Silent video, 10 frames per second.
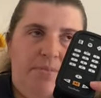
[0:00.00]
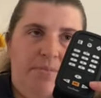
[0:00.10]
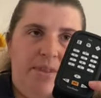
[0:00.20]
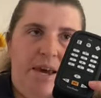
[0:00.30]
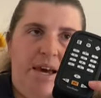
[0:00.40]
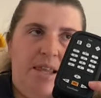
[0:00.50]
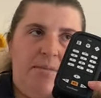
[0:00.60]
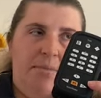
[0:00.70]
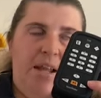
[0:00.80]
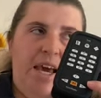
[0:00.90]
They are the
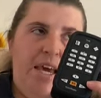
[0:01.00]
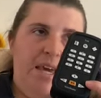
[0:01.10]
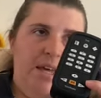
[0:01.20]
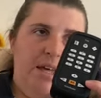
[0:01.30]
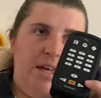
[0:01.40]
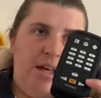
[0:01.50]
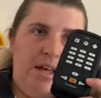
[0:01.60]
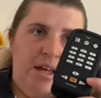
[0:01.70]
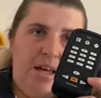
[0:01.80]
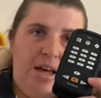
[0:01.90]
play
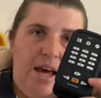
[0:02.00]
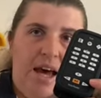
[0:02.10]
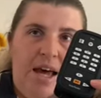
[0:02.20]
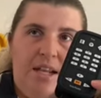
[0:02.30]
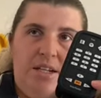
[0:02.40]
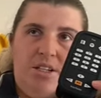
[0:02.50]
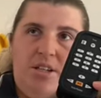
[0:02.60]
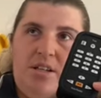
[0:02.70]
and